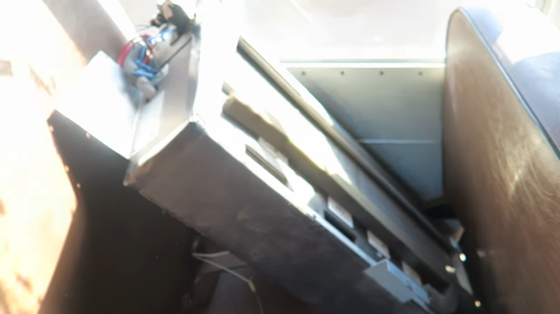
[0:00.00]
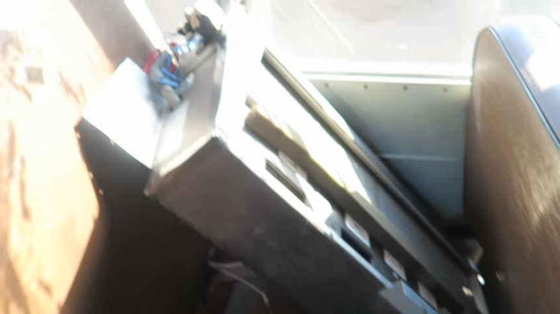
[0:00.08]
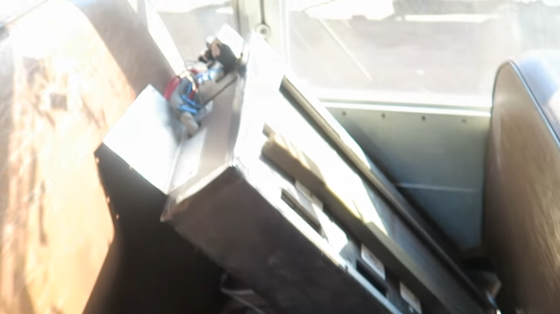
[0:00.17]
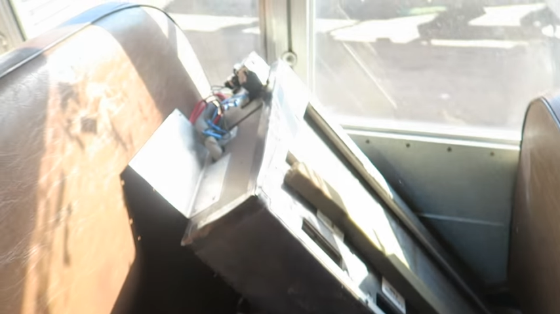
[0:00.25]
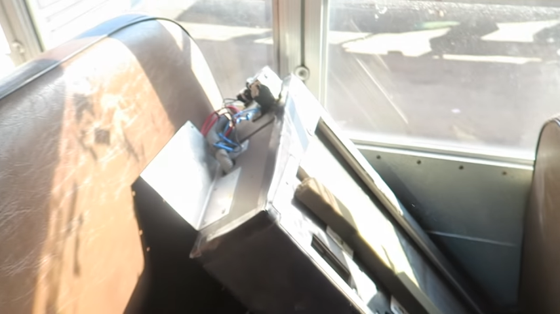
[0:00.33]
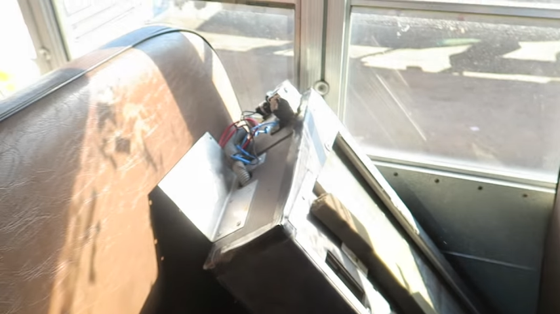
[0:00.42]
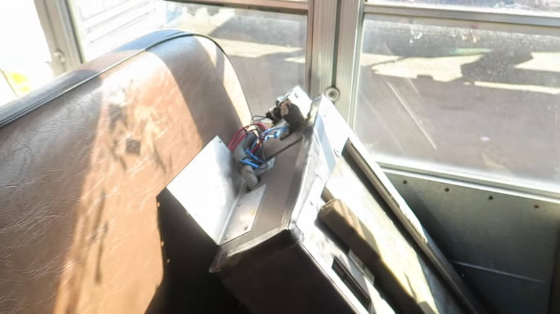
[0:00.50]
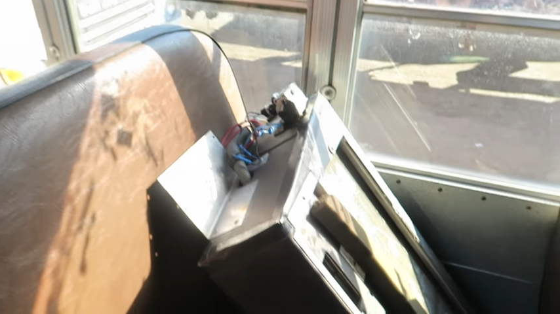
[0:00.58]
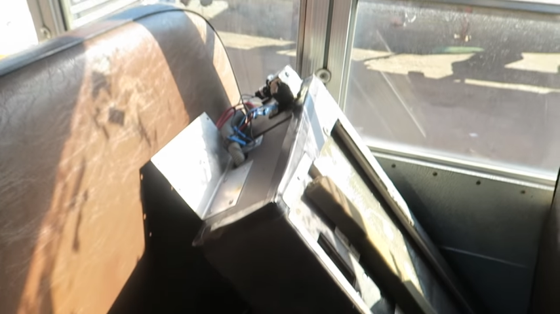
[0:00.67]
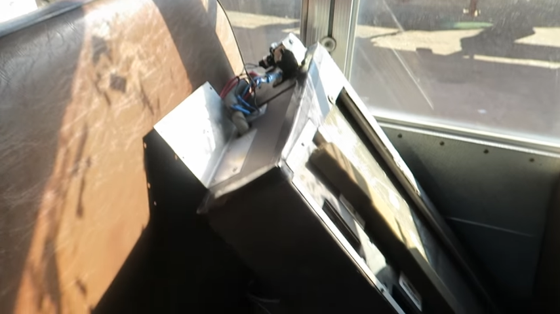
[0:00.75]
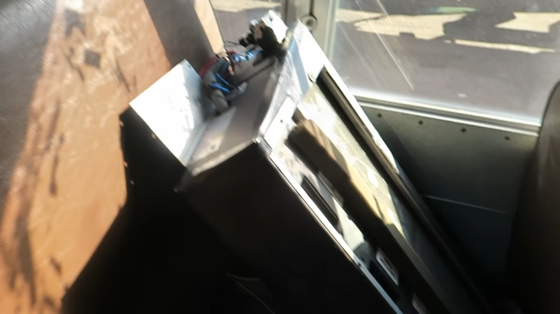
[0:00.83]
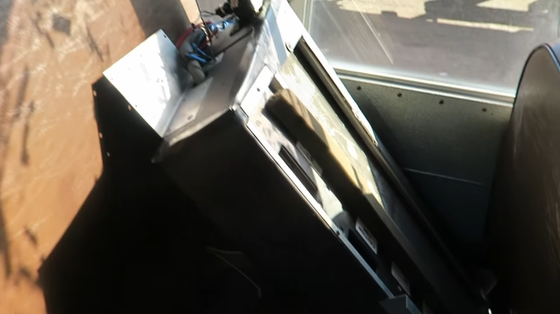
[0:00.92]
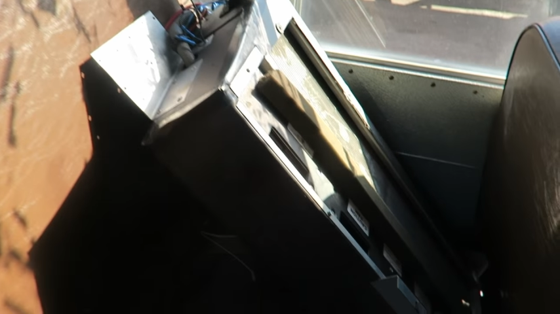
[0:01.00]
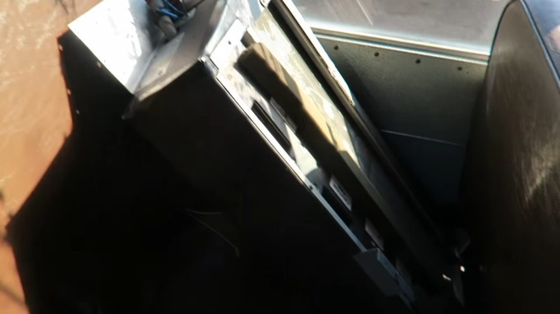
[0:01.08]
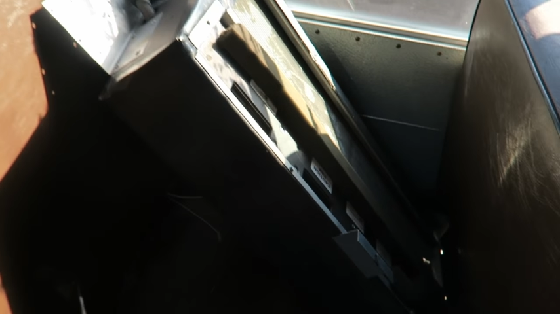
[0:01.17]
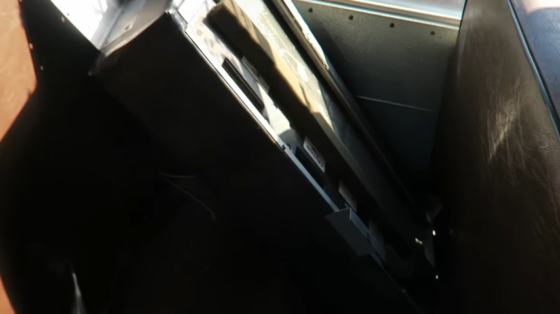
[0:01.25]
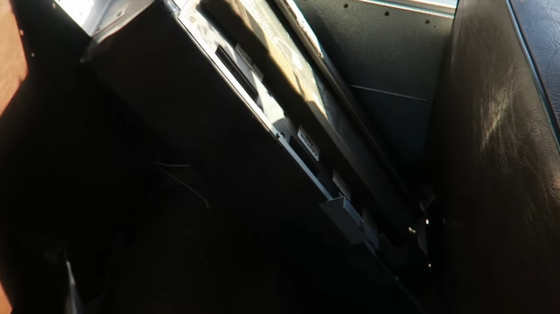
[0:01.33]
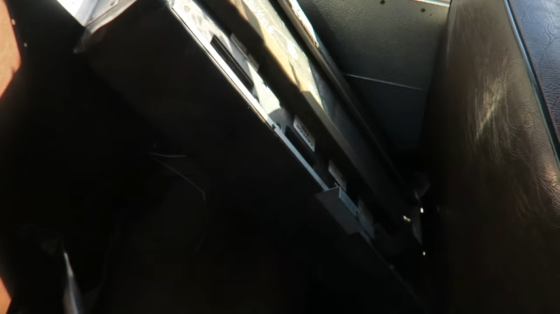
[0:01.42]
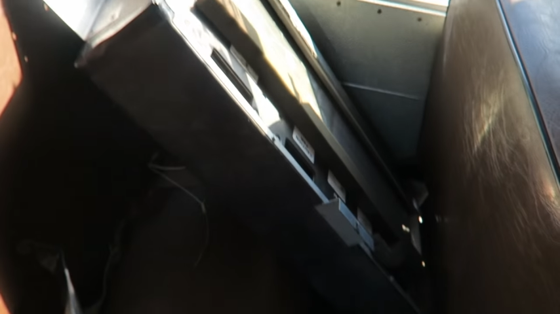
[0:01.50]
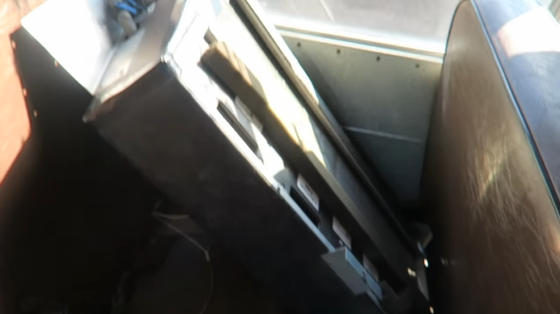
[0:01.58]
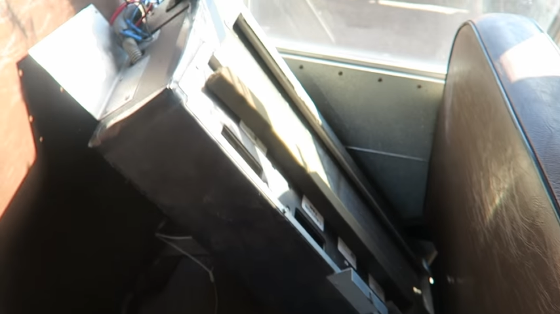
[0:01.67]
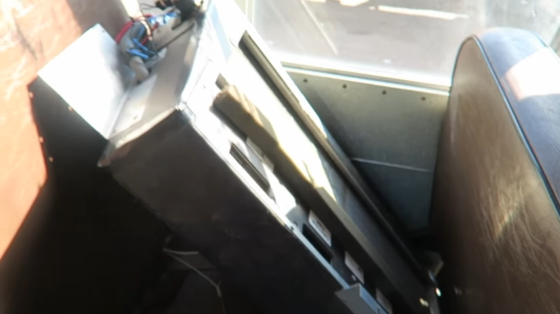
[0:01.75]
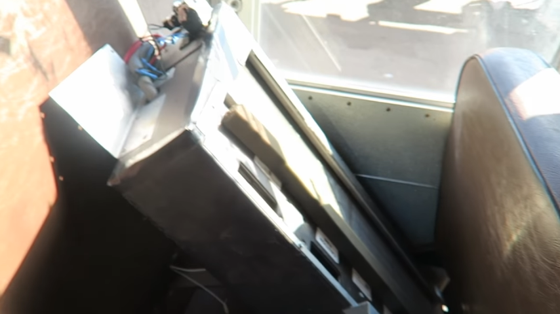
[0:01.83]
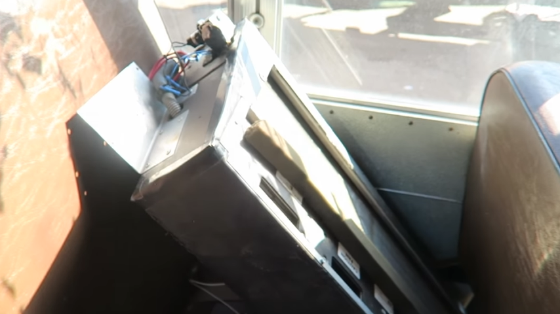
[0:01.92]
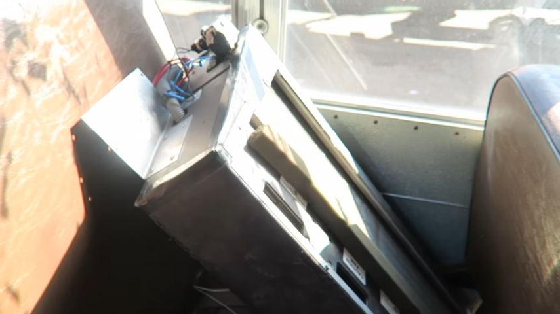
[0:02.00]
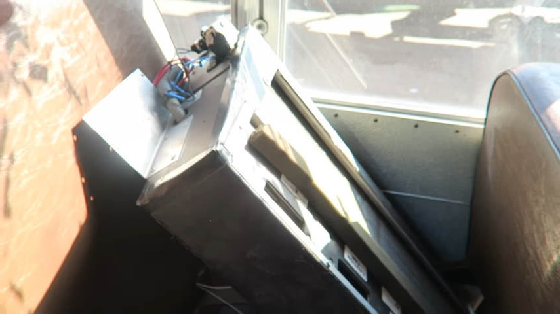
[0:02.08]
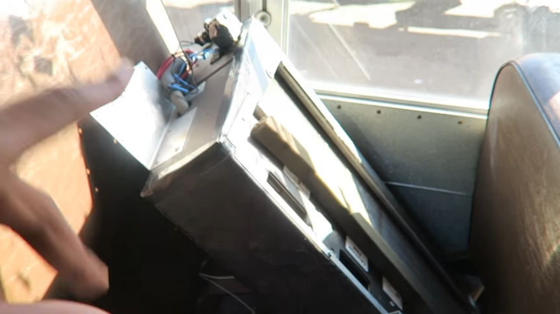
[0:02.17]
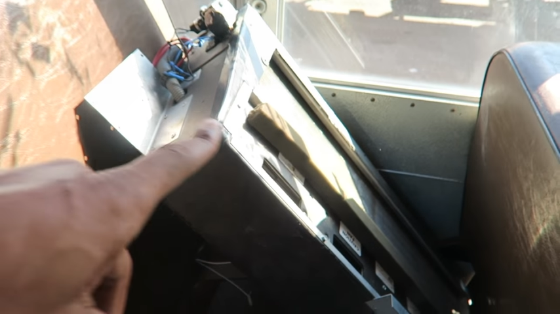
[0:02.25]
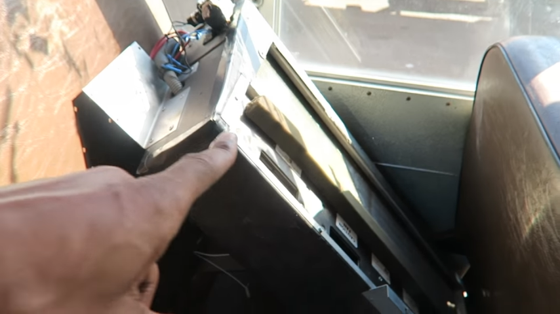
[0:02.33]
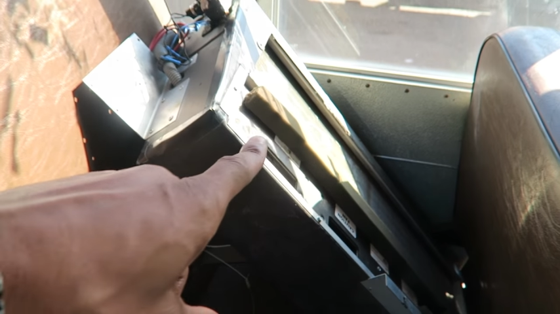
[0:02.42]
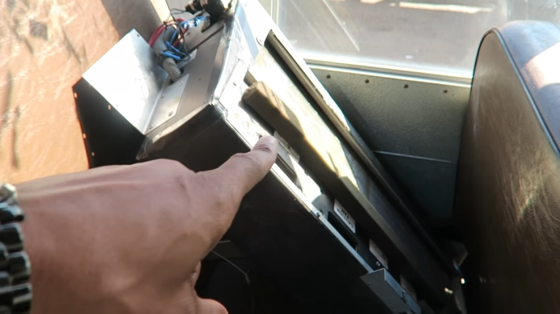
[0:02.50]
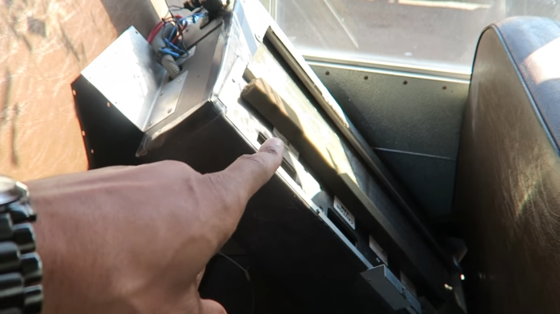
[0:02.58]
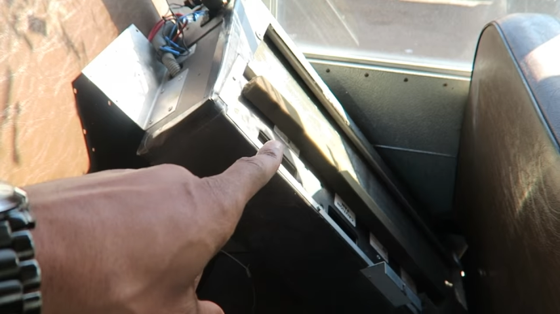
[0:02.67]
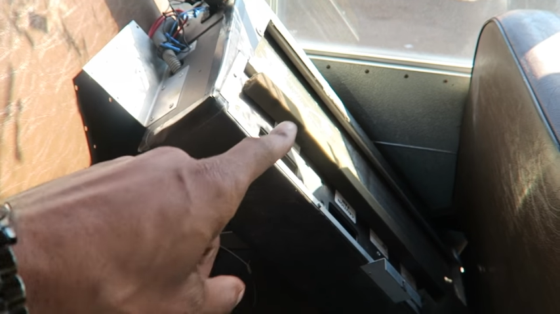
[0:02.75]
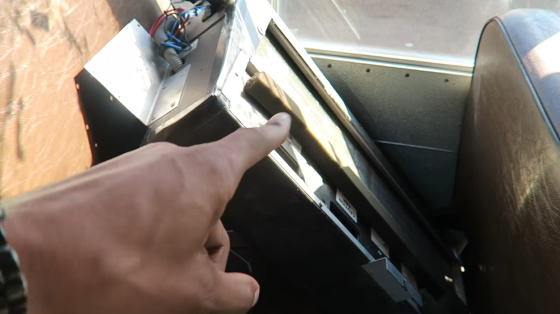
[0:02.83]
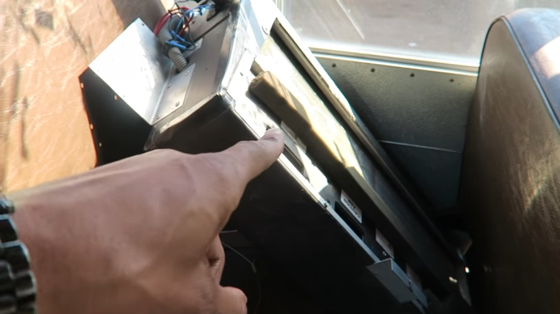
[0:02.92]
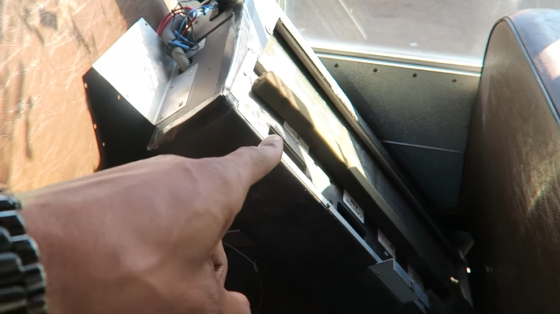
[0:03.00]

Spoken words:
(no speaker visible)